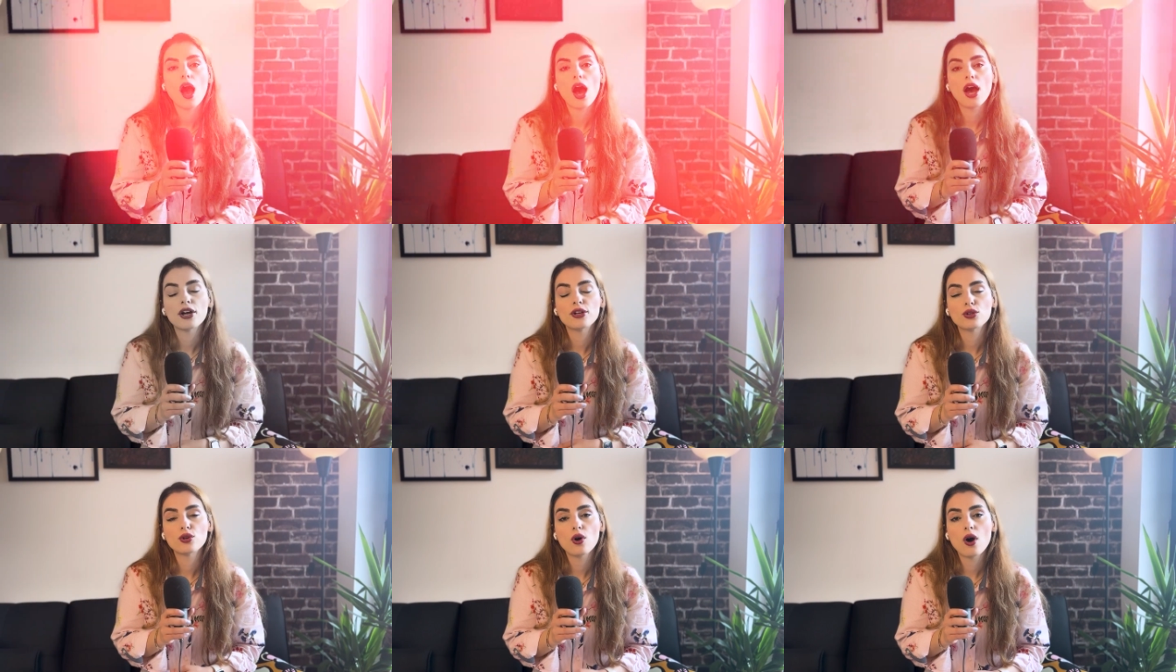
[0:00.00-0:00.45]

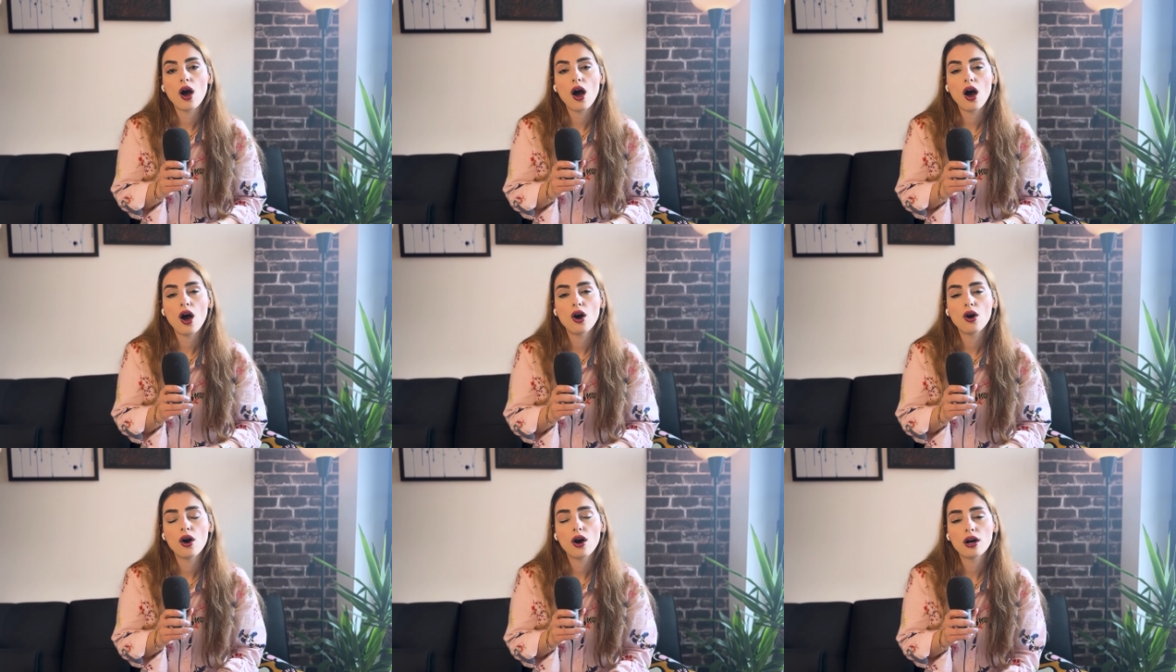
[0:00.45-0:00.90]
I know
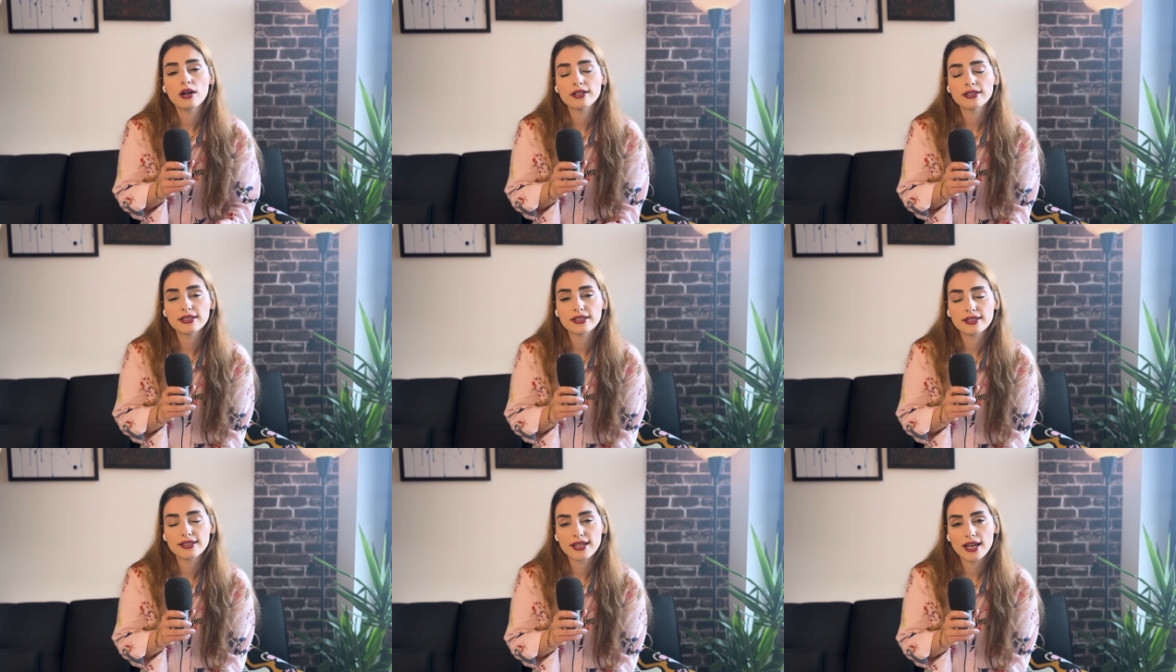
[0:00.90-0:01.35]
how
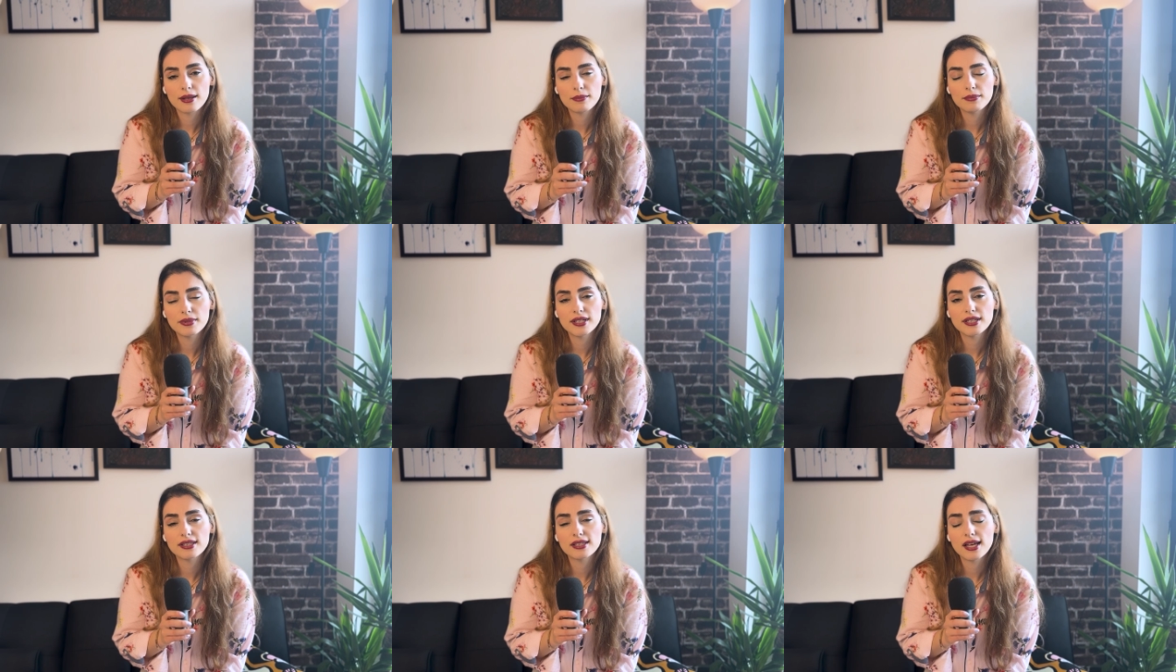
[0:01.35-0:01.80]
hard it can
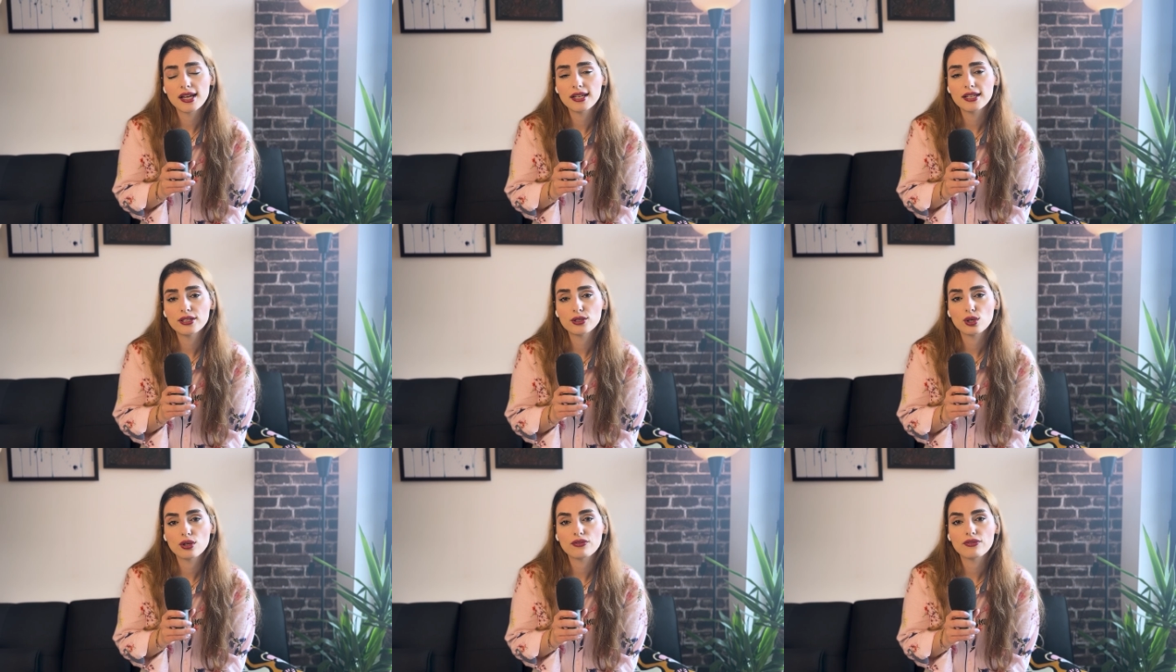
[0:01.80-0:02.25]
be
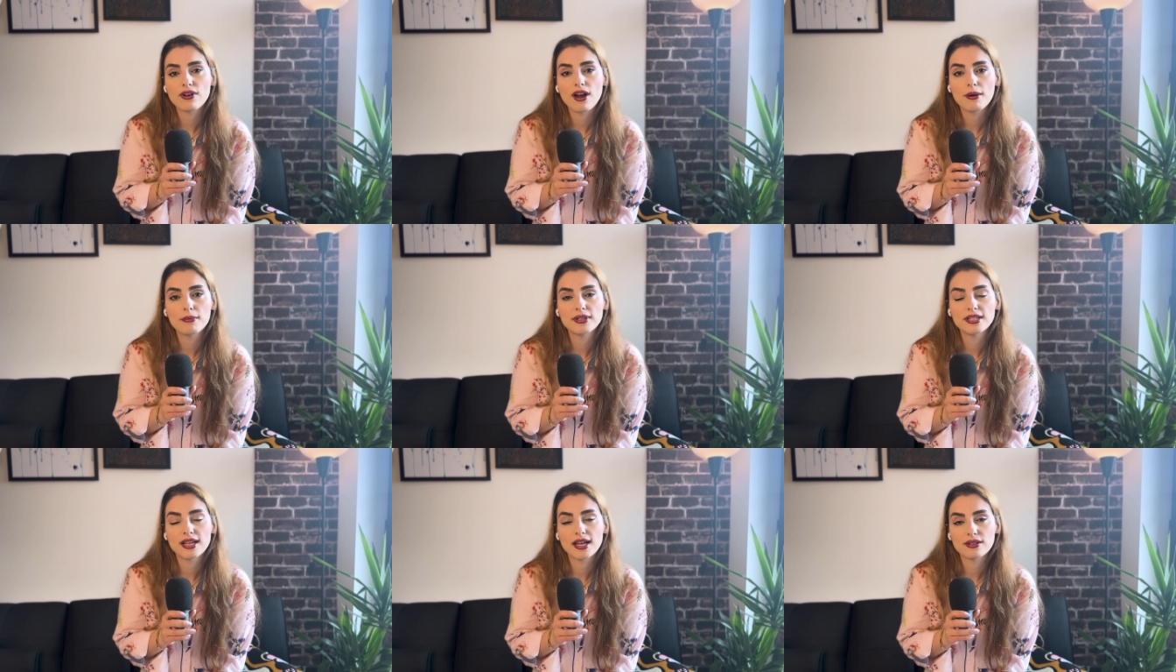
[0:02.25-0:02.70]
telling your
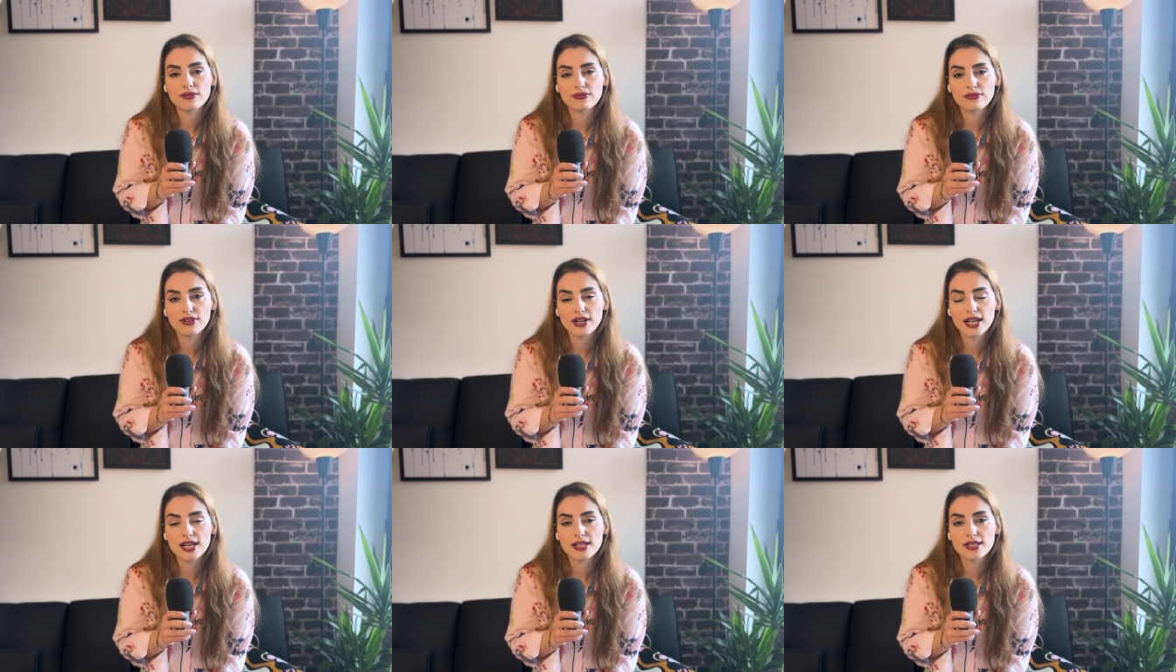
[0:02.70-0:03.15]
family and
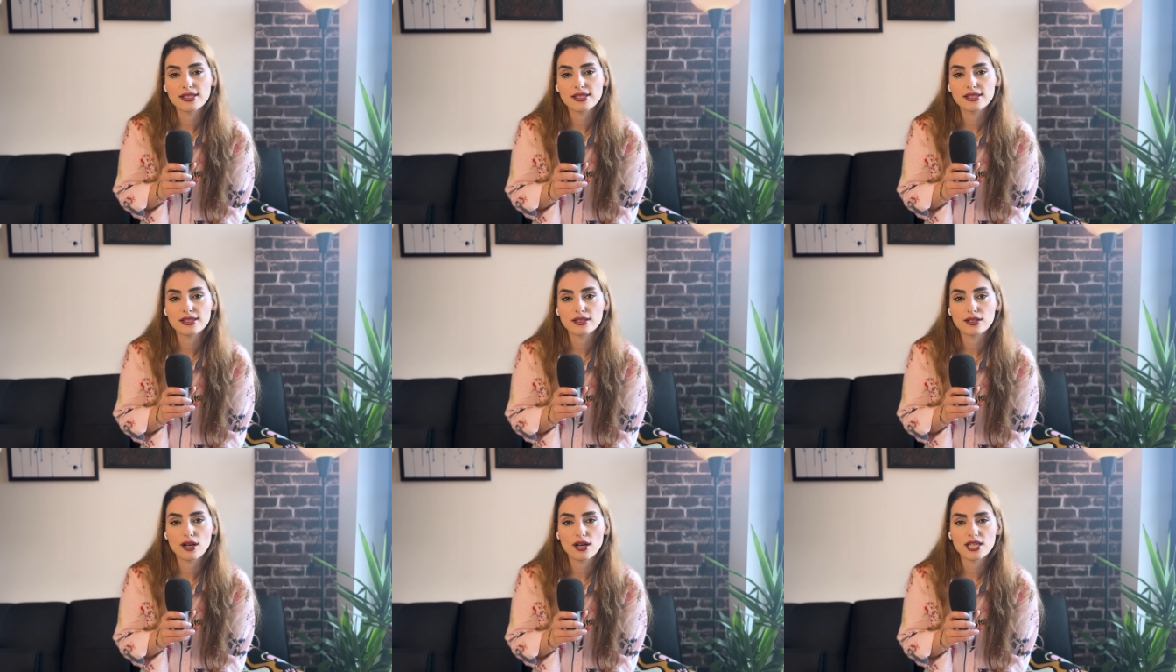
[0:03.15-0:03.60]

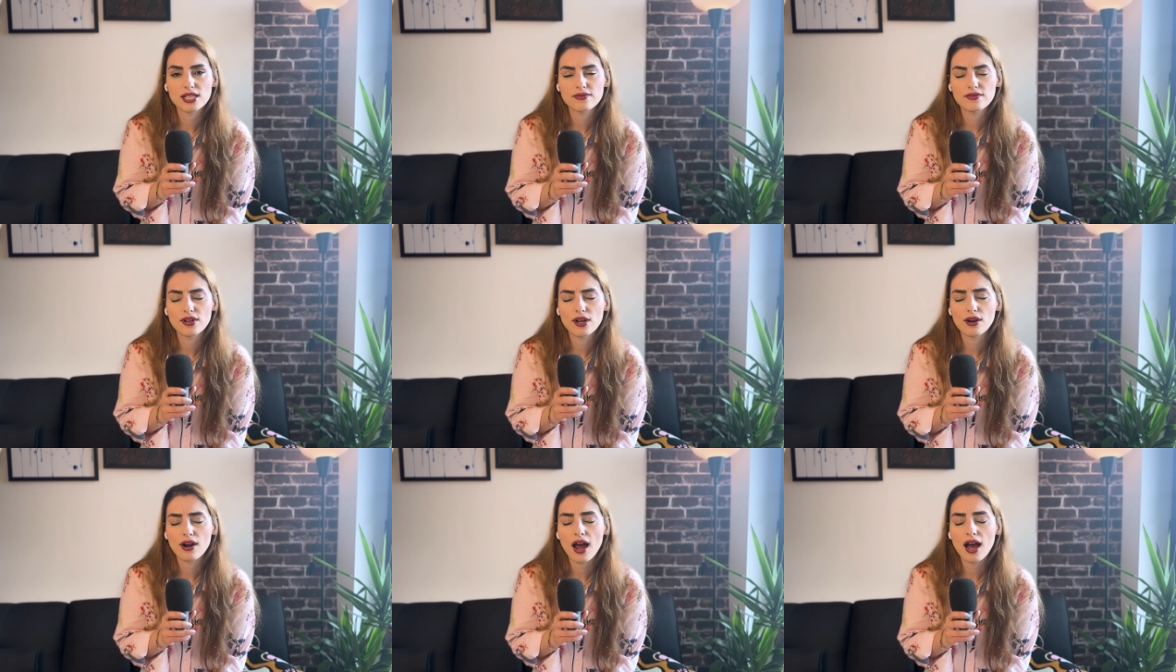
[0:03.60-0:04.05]
friends because
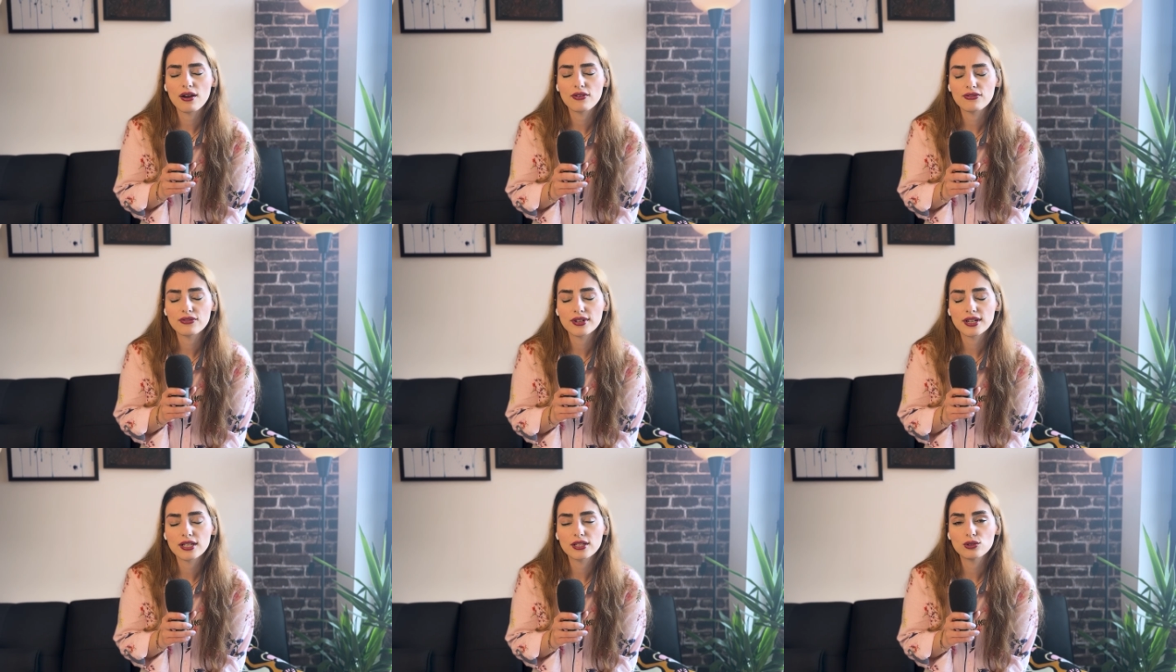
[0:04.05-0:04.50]
we are
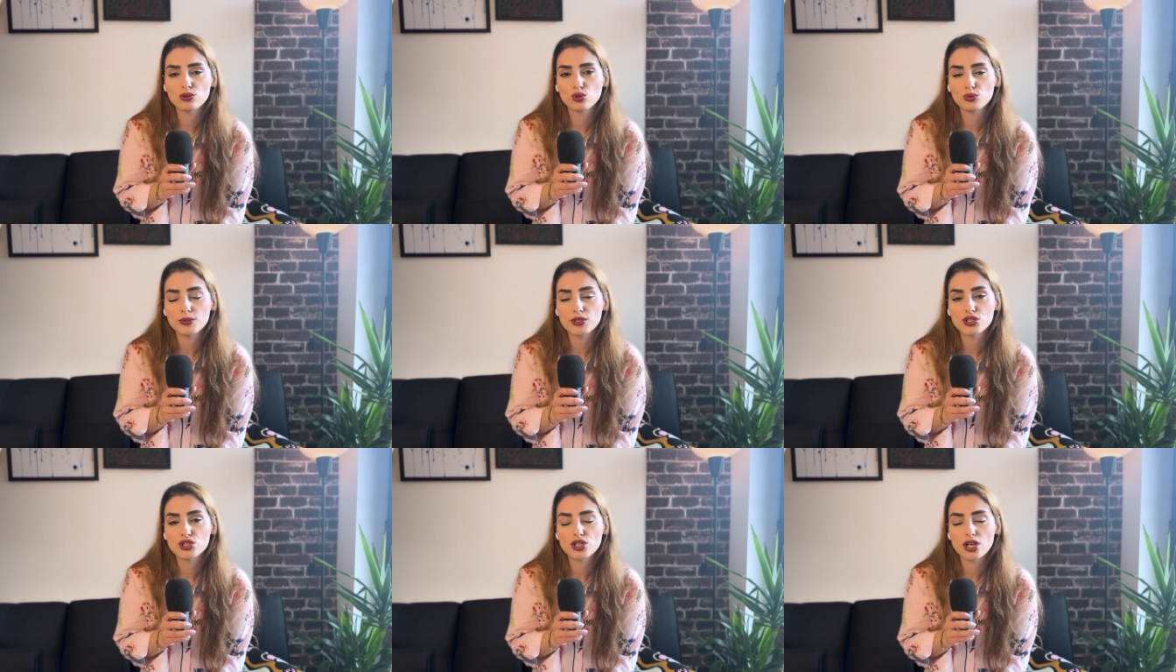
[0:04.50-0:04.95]
afraid to
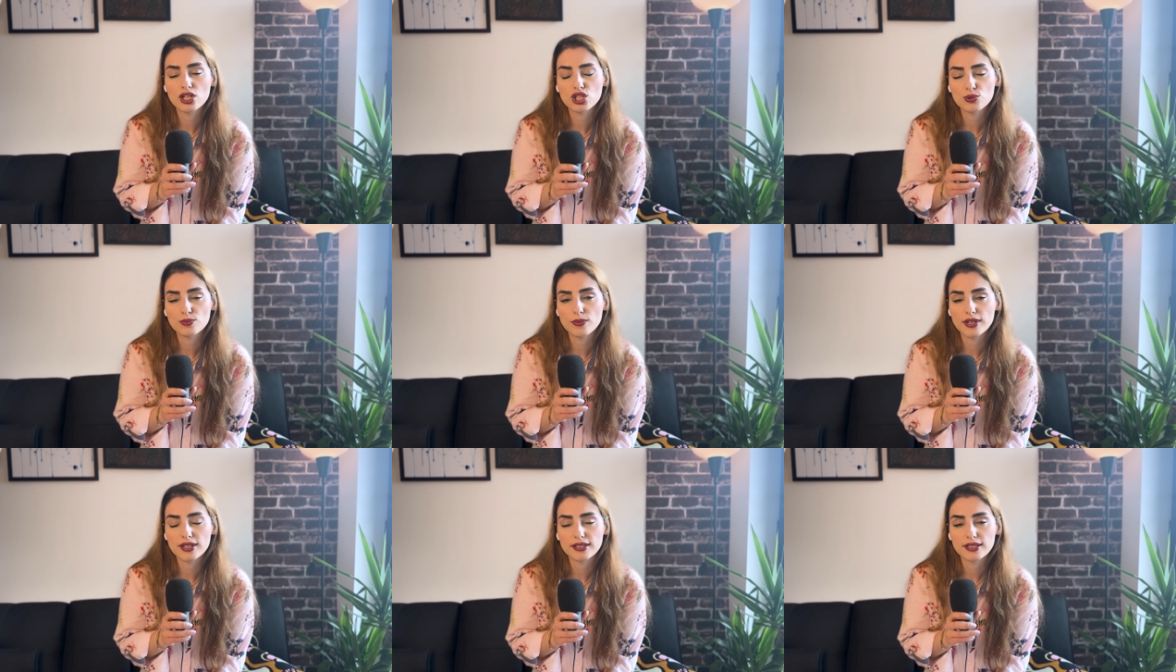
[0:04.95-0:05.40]
be
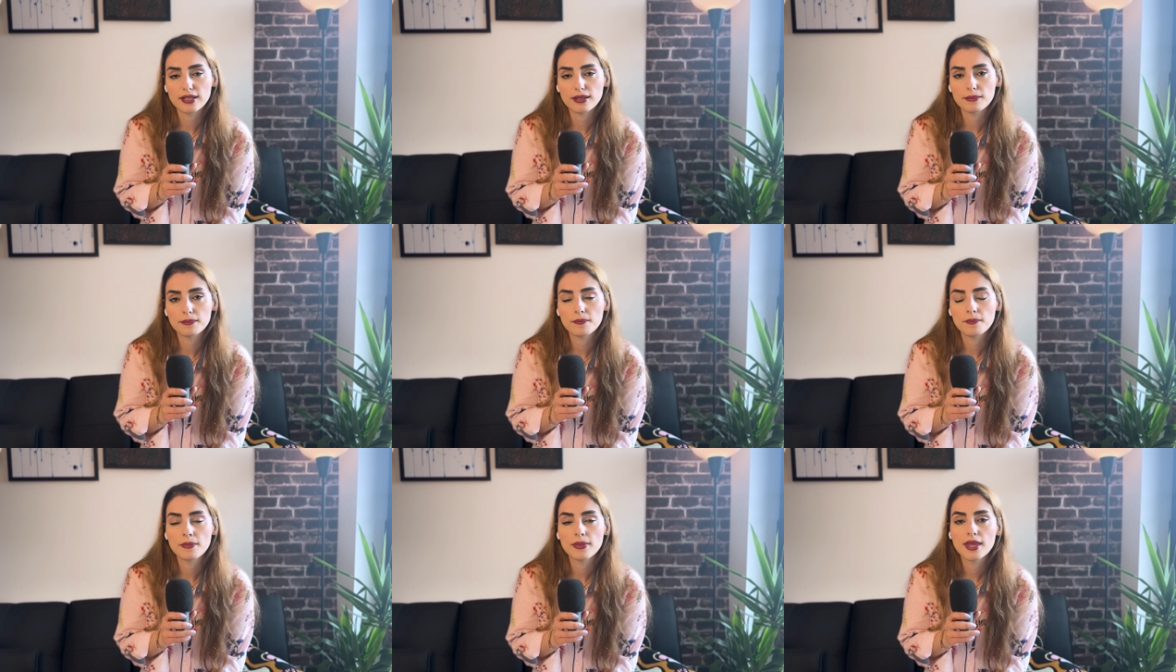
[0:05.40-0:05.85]
judged by them.